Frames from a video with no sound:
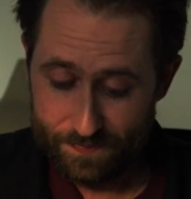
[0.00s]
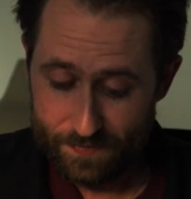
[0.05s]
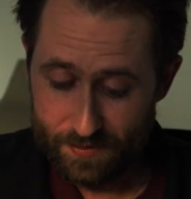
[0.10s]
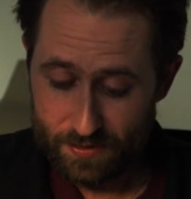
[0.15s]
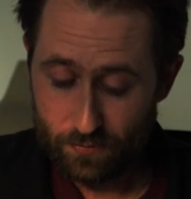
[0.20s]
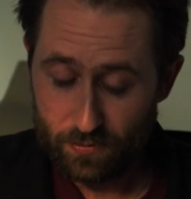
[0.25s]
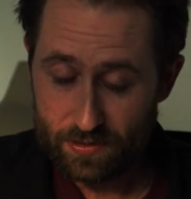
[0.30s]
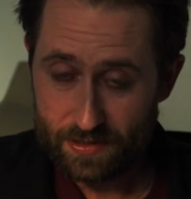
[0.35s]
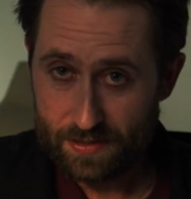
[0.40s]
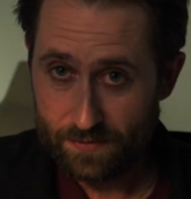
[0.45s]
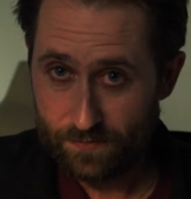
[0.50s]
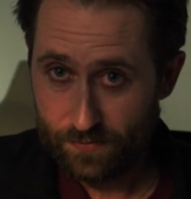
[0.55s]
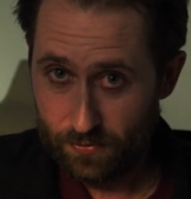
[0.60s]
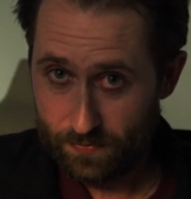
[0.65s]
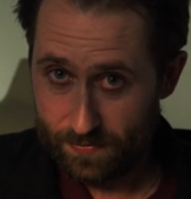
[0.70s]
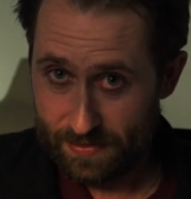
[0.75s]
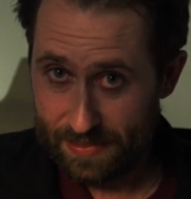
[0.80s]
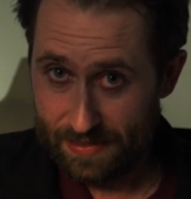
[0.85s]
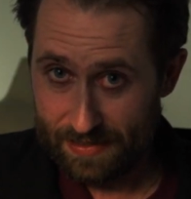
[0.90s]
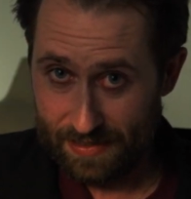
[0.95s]
So once the
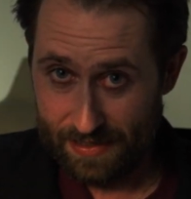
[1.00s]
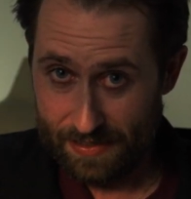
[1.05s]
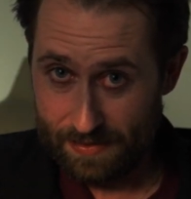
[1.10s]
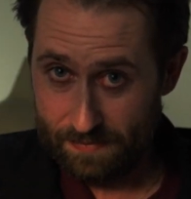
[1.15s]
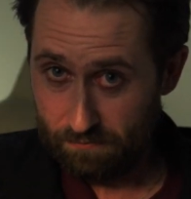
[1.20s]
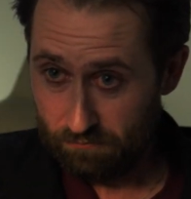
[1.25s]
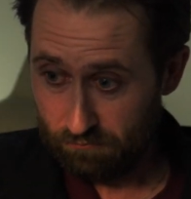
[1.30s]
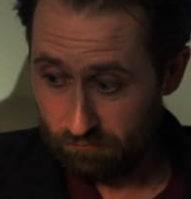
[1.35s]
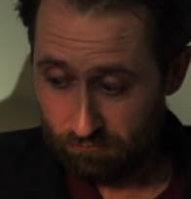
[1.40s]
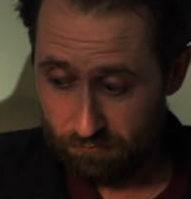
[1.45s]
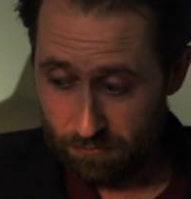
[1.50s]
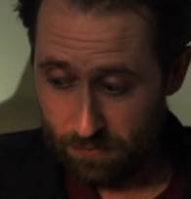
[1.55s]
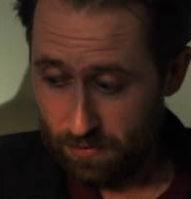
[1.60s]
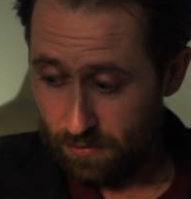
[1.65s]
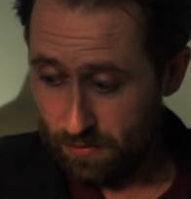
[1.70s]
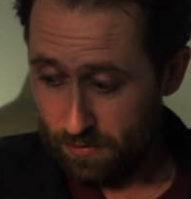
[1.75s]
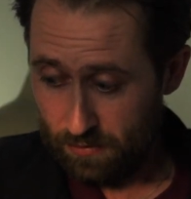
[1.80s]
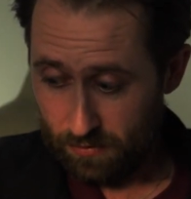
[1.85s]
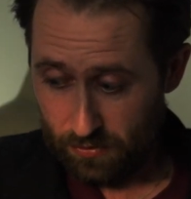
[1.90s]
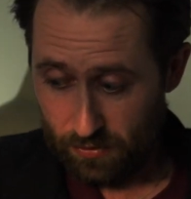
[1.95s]
film's in there,
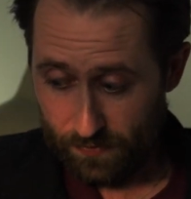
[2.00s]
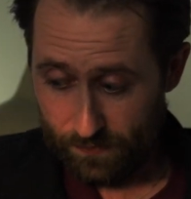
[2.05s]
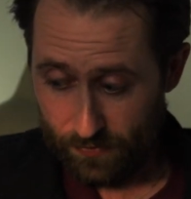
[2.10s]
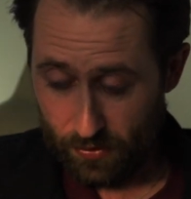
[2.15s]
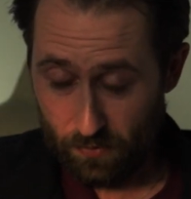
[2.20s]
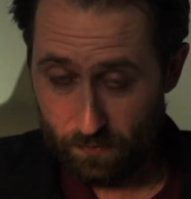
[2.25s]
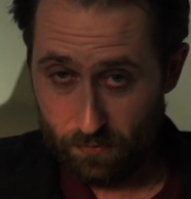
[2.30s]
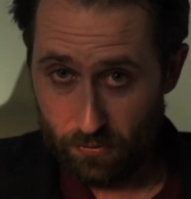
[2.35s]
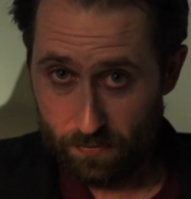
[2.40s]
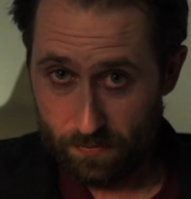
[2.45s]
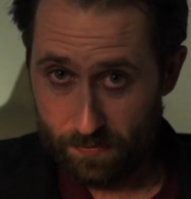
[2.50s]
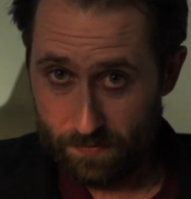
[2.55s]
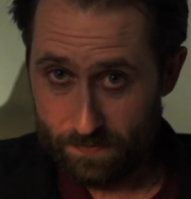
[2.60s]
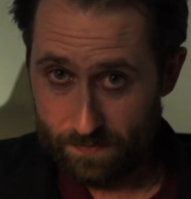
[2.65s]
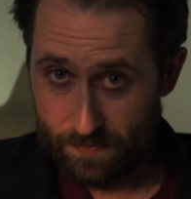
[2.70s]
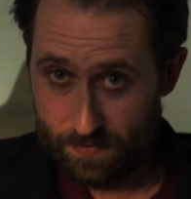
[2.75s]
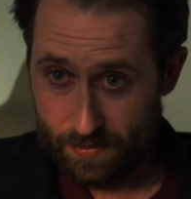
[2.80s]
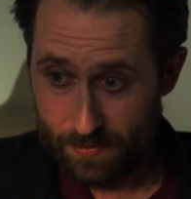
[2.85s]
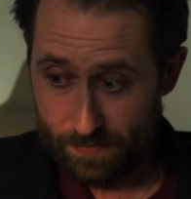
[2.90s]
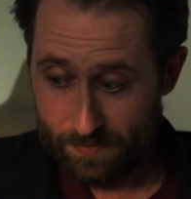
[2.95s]
you have no problem
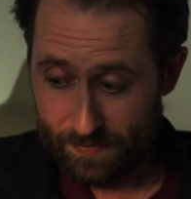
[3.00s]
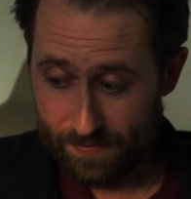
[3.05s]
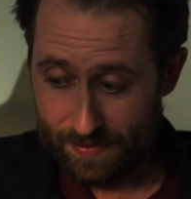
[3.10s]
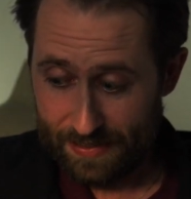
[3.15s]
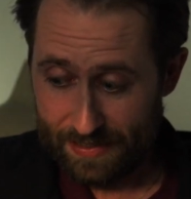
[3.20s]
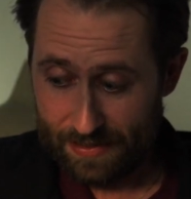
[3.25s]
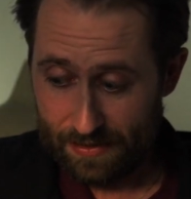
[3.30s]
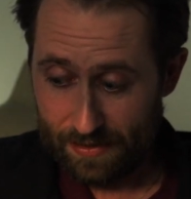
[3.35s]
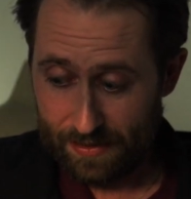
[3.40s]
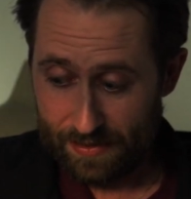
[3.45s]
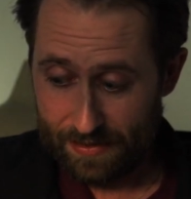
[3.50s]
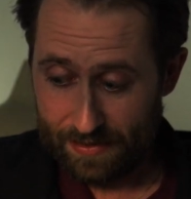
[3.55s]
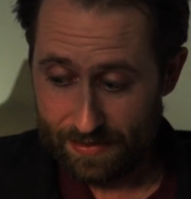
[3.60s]
in terms of light